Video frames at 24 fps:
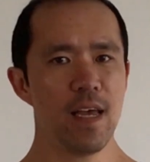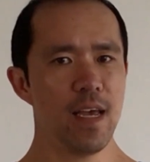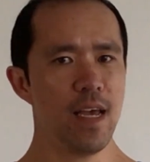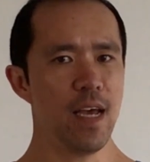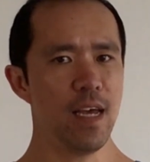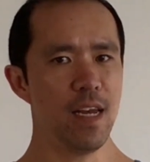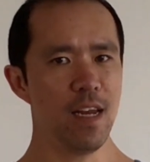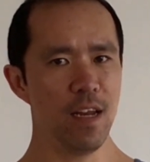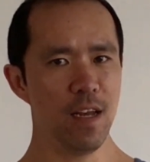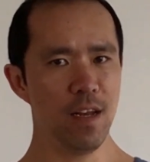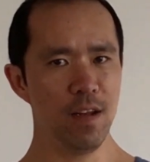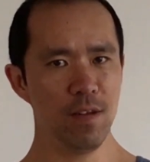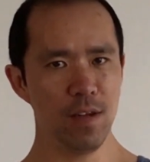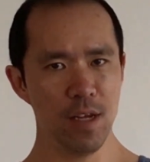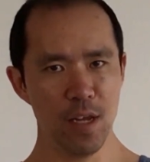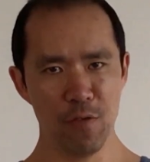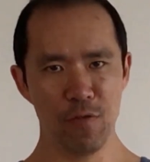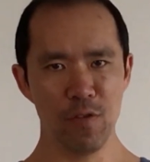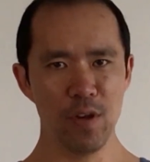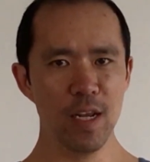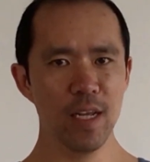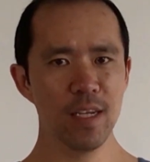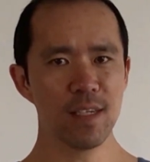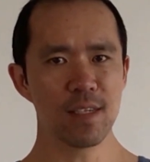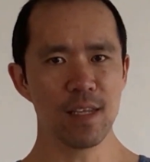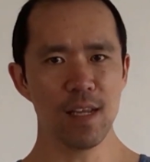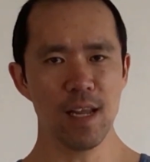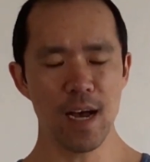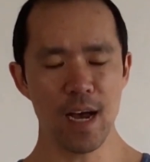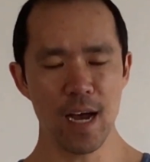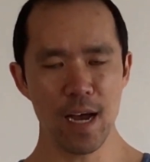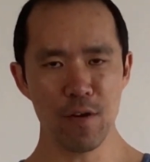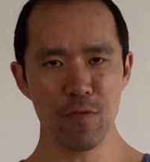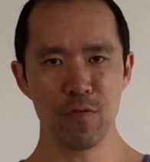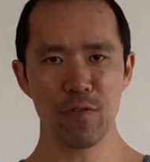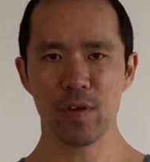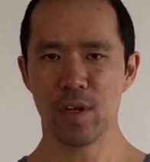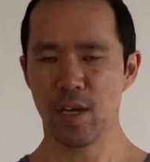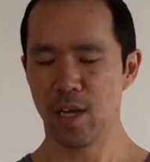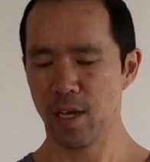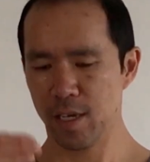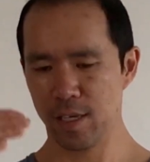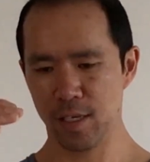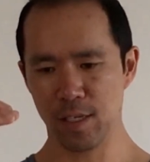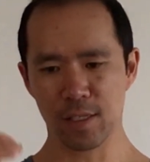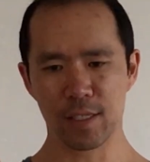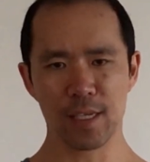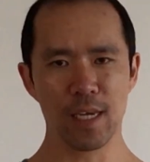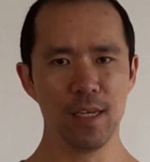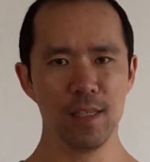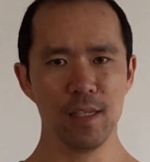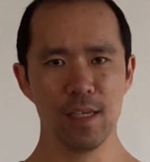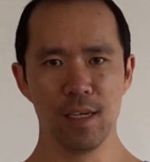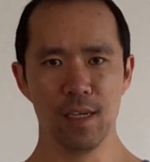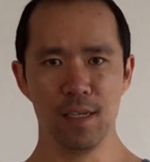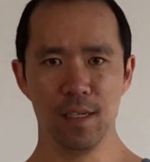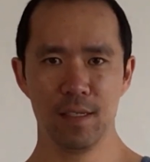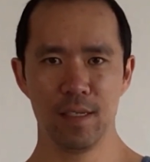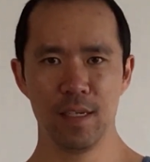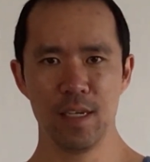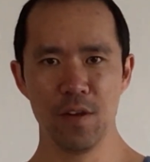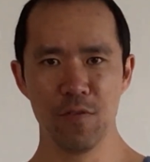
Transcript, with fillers: And it, if it is live, you'll get a little